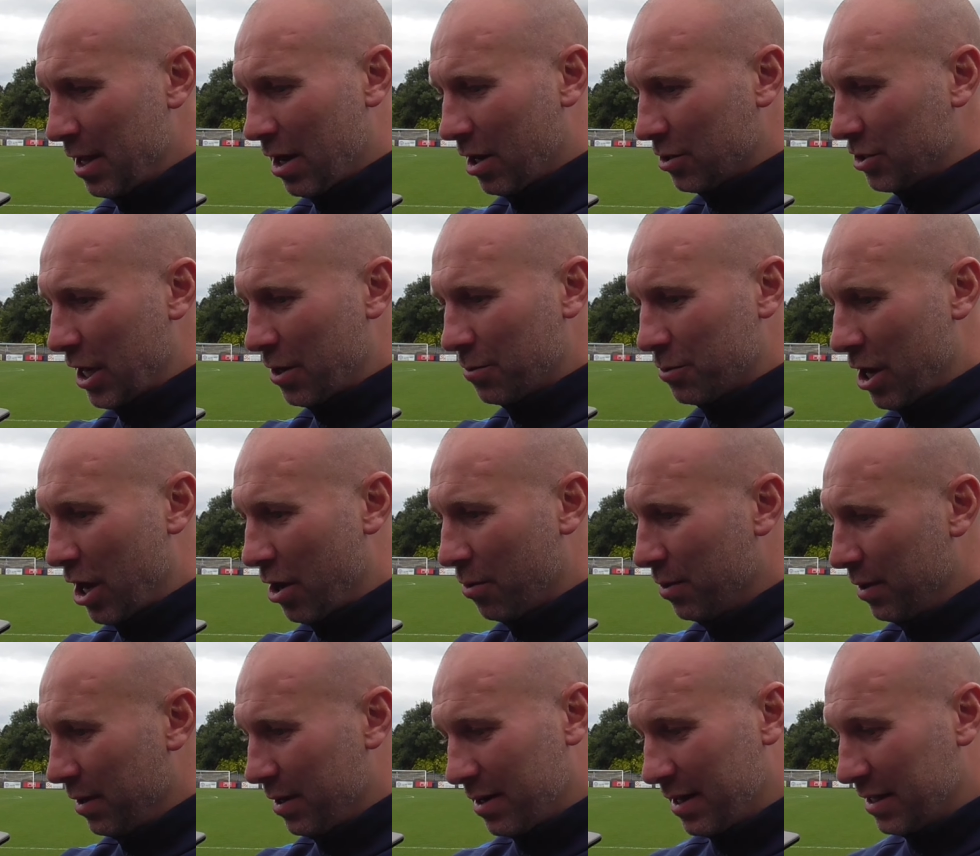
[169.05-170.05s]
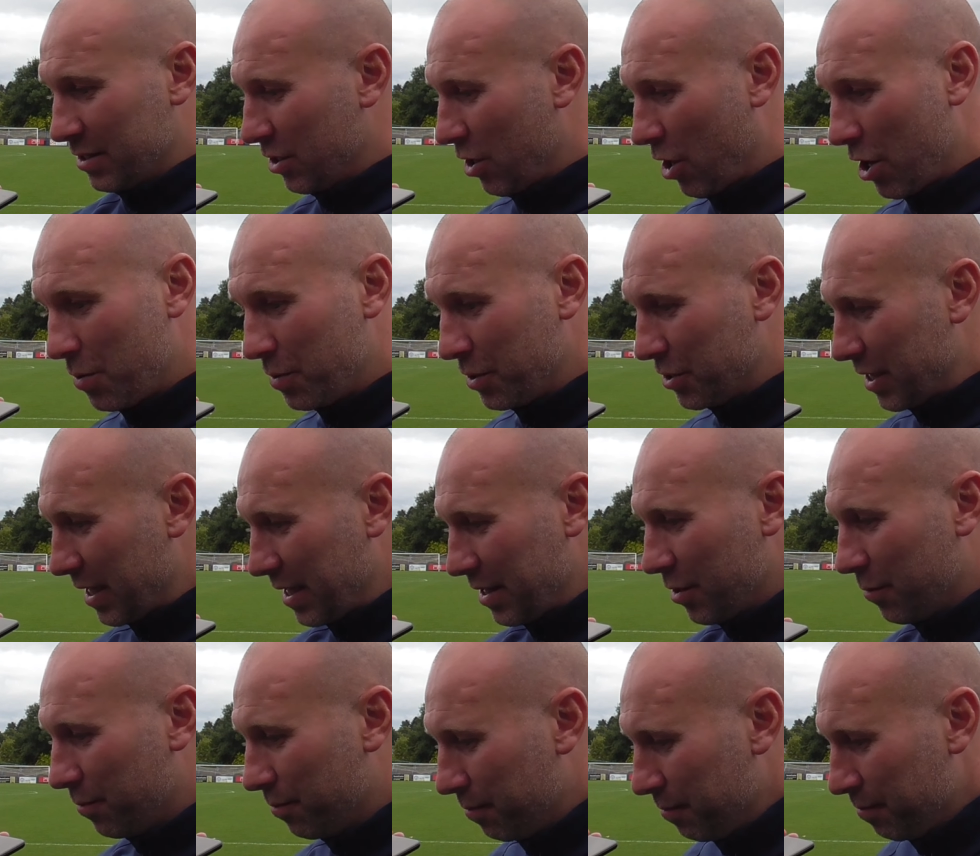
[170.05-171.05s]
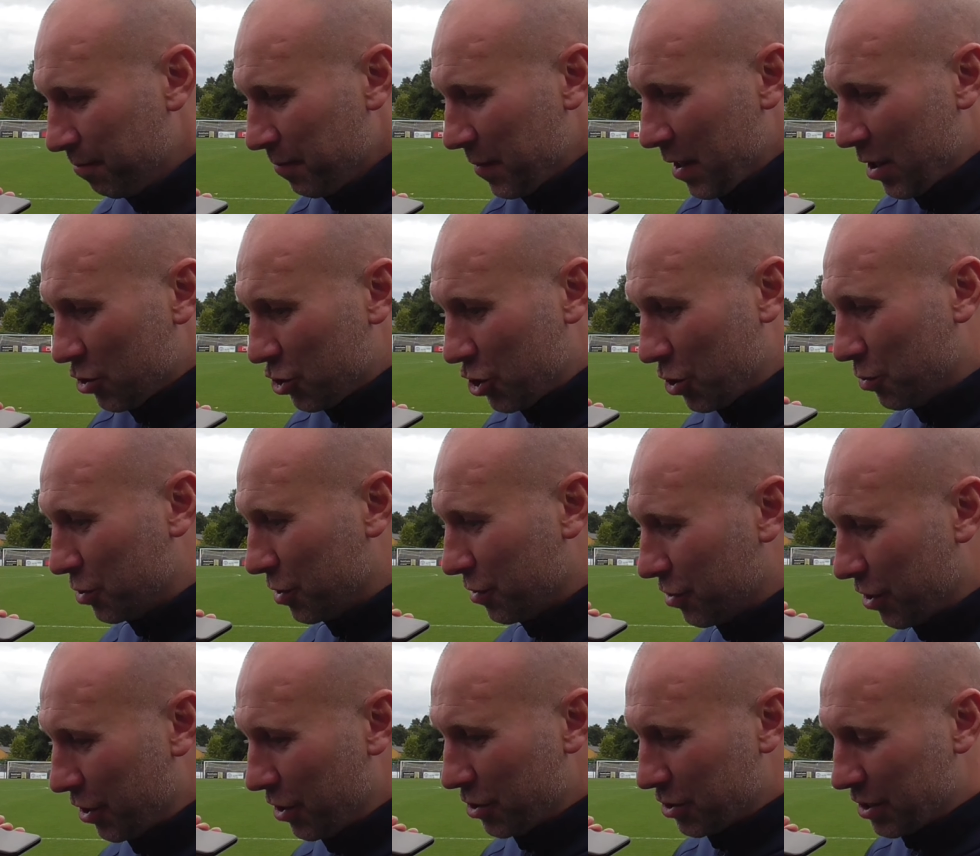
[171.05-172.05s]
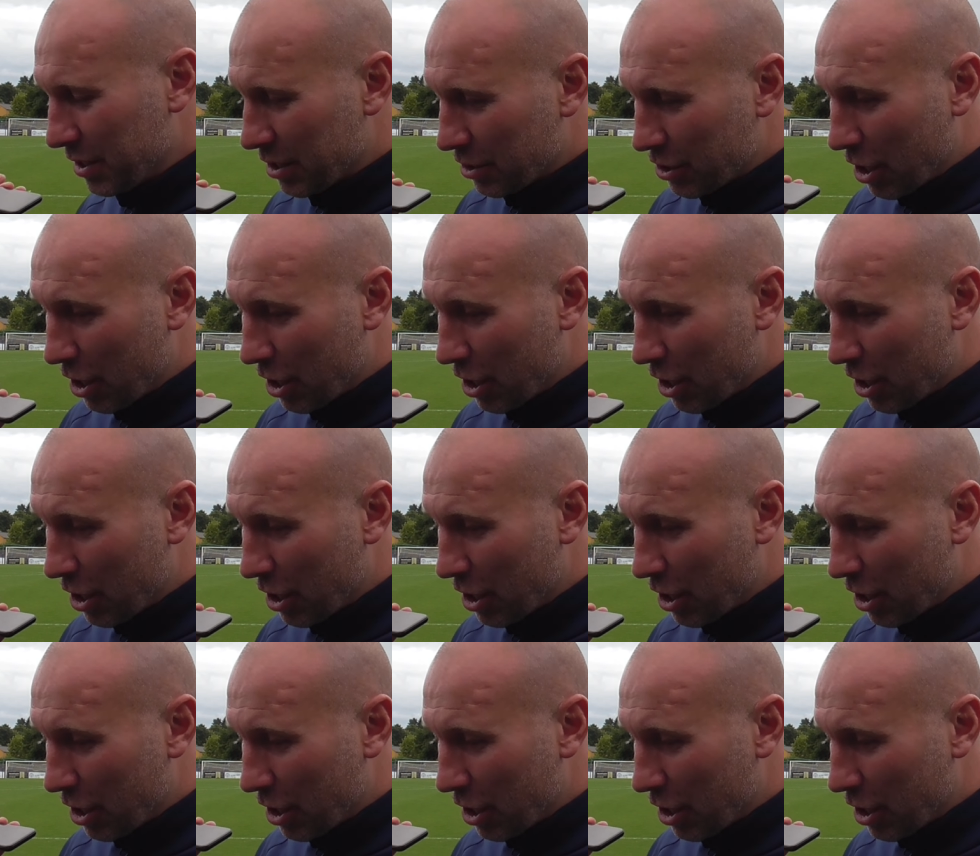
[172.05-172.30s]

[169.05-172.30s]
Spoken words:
I don't know. Listen, I only see them Tuesdays, Thursdays.